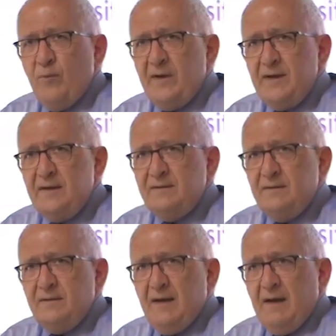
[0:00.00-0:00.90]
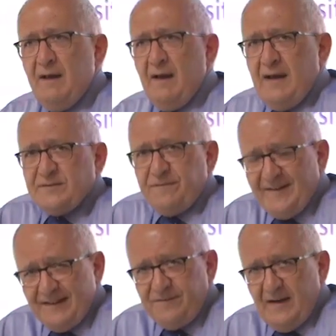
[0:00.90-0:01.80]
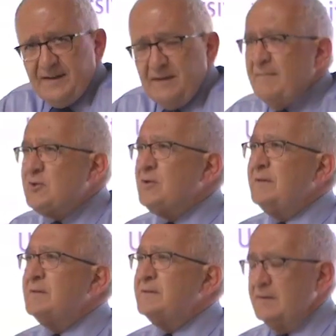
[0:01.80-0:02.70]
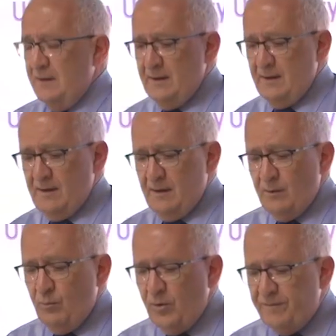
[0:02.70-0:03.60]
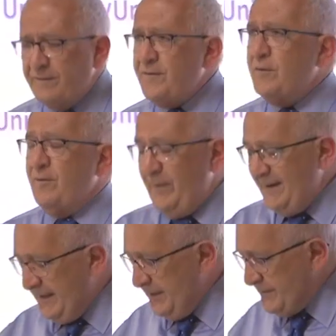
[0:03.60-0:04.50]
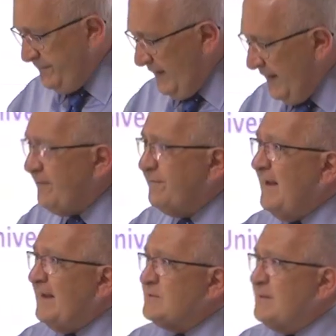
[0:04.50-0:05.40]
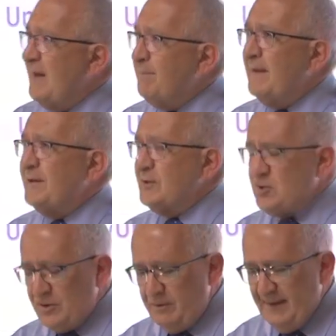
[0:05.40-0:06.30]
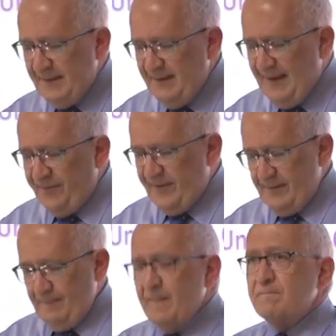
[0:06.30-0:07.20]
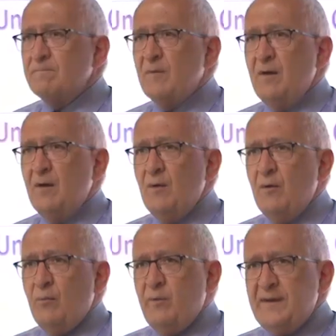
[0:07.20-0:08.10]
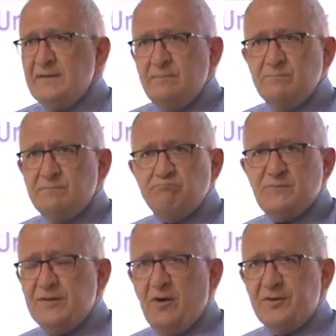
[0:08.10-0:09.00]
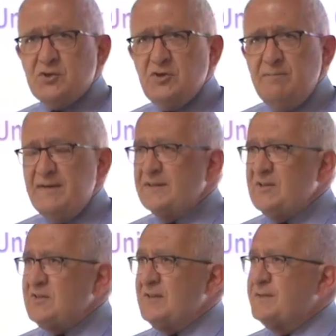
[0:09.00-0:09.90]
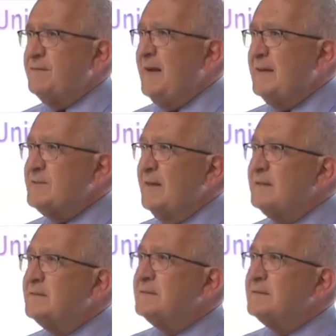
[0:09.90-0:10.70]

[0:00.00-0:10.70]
We, as a fact-finding mission, were of the view that we needed to find the facts, and that meant assuming nothing. We did not assume the existence of ARSA.